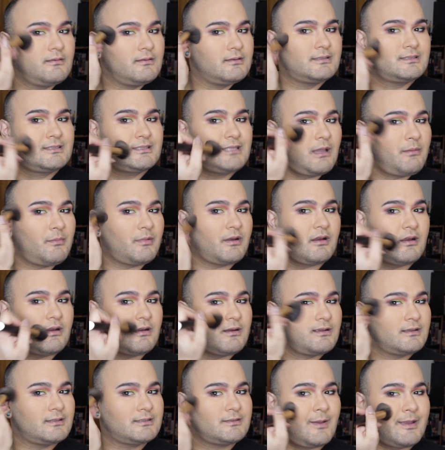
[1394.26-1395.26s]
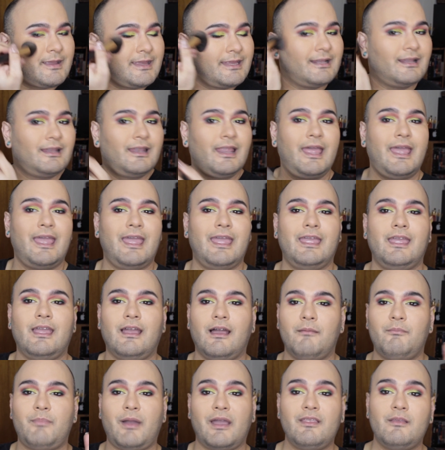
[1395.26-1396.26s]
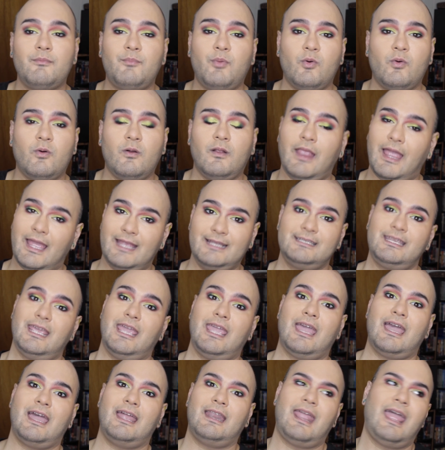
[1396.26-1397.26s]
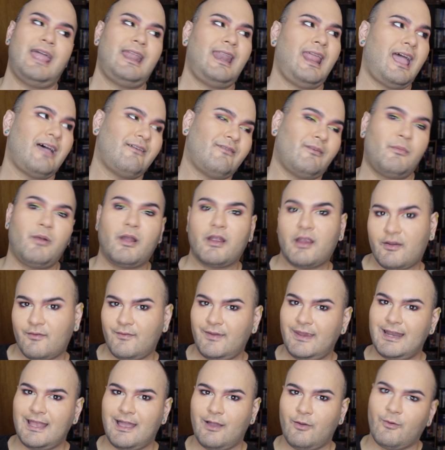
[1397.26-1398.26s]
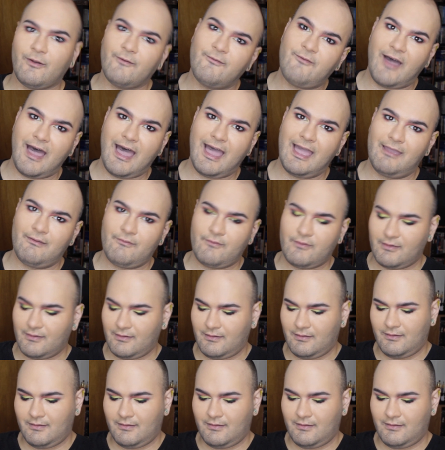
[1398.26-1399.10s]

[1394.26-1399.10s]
summer so I can lay by the pool and tan and have a margarita or 5.